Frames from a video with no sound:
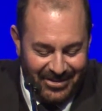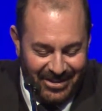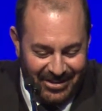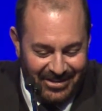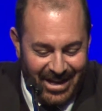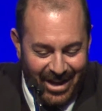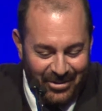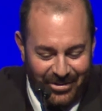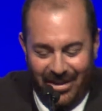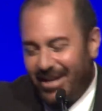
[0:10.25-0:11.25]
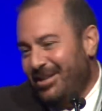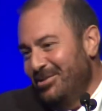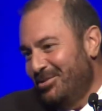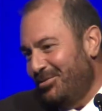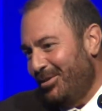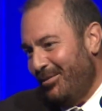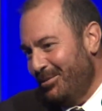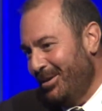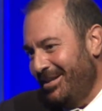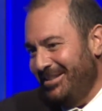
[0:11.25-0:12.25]
the standard thank yous for
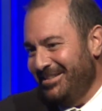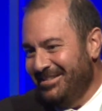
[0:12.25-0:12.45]
everybody.